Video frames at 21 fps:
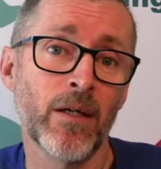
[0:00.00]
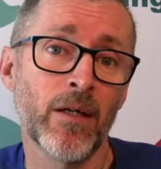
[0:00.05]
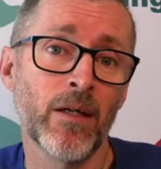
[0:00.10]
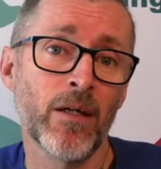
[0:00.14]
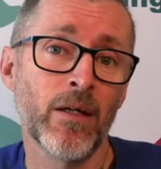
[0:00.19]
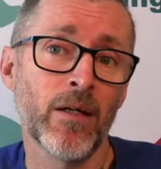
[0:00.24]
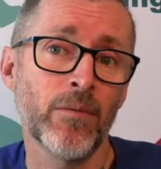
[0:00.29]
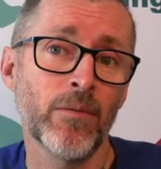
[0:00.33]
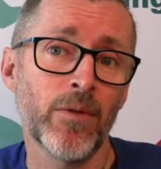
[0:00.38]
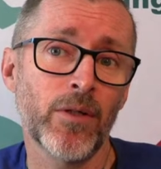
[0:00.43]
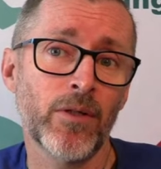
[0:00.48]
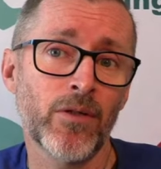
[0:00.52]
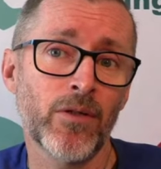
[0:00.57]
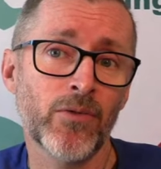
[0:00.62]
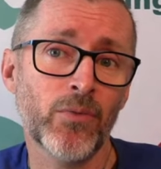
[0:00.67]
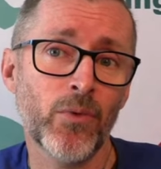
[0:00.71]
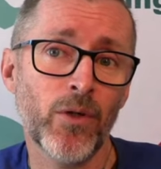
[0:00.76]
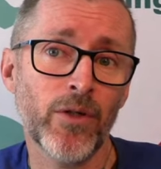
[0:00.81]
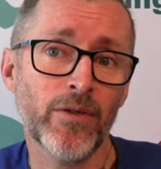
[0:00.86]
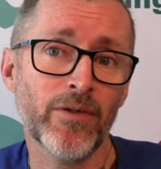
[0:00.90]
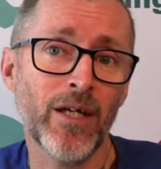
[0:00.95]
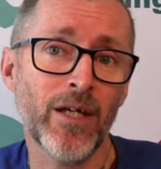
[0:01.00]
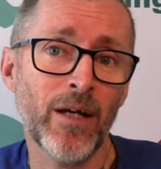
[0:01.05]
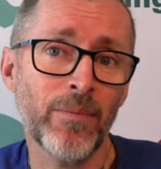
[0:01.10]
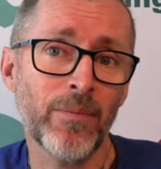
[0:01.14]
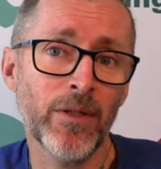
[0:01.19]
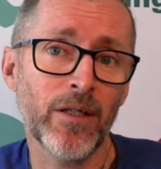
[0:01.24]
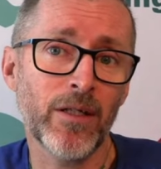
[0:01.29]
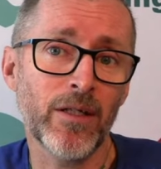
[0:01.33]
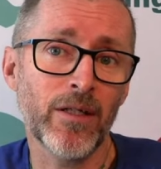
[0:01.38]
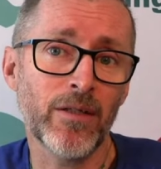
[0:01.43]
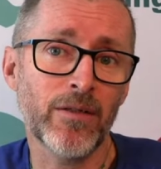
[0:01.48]
Because what's
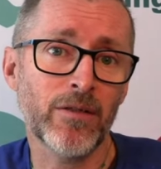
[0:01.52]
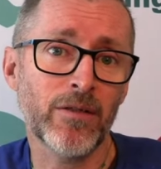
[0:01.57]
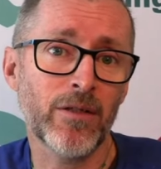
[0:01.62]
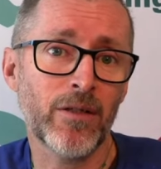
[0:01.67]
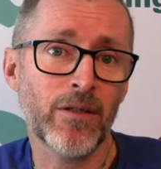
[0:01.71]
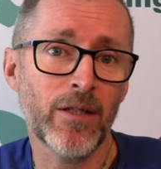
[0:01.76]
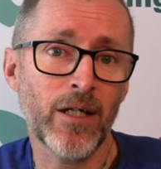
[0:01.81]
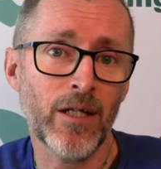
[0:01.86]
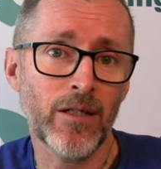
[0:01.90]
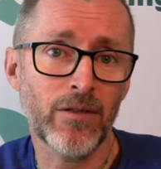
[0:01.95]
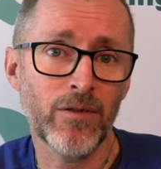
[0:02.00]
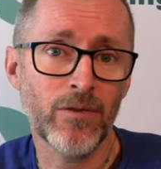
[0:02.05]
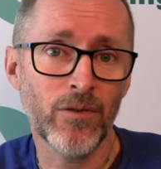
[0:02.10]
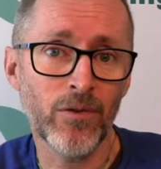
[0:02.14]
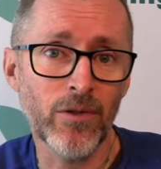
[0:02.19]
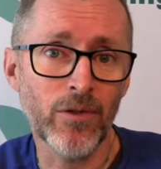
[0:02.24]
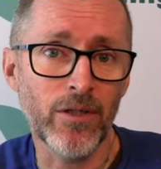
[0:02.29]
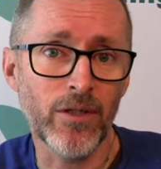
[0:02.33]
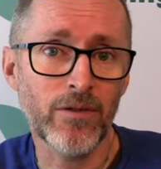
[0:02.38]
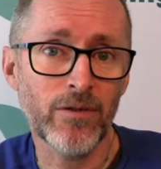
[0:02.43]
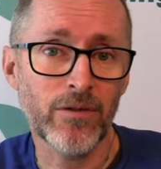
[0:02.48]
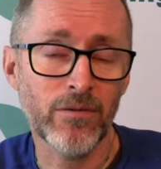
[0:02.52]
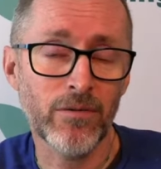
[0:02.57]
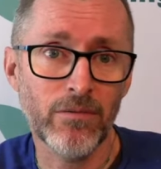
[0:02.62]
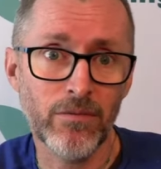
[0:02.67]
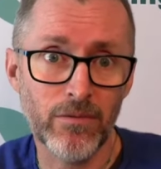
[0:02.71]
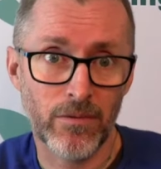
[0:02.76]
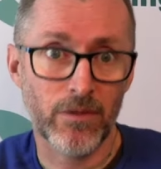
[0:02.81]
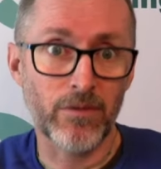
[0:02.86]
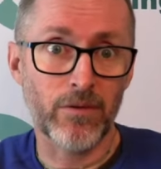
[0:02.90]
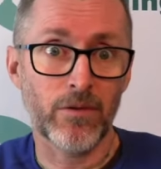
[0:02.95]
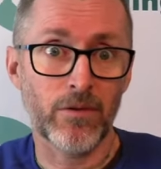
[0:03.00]
happening is that noise,
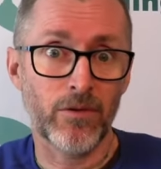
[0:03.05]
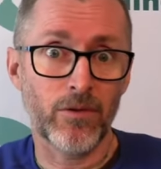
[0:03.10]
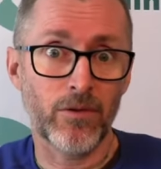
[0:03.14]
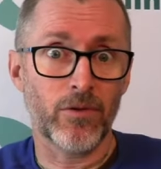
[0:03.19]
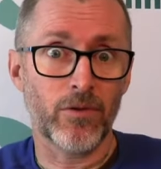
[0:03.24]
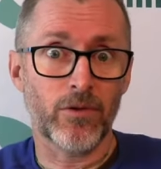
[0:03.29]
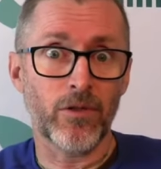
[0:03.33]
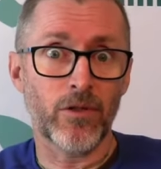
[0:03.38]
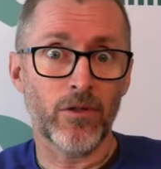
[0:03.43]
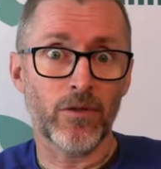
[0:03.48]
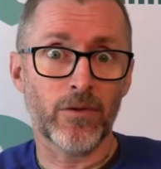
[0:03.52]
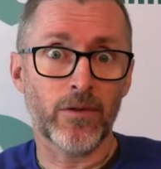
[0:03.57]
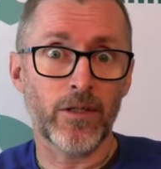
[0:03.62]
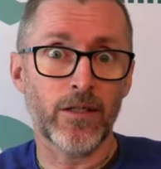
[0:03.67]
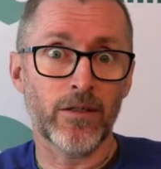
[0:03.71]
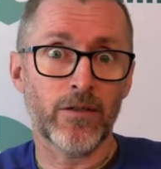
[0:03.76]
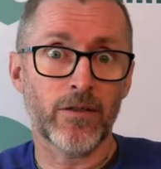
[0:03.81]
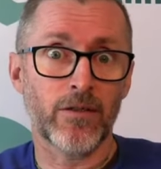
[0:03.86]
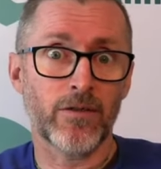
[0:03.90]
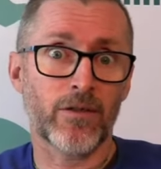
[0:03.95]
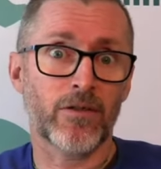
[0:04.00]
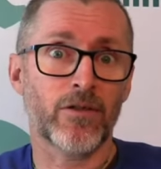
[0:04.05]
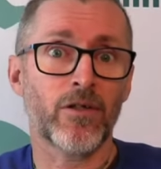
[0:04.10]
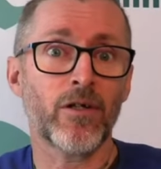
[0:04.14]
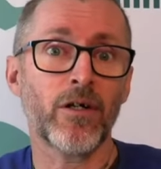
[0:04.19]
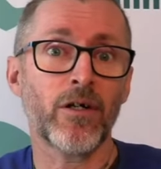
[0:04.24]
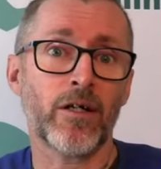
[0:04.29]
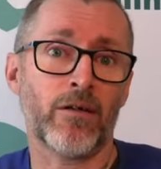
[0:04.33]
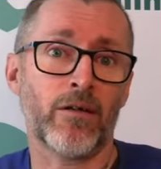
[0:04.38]
your dog thinks is a tiger.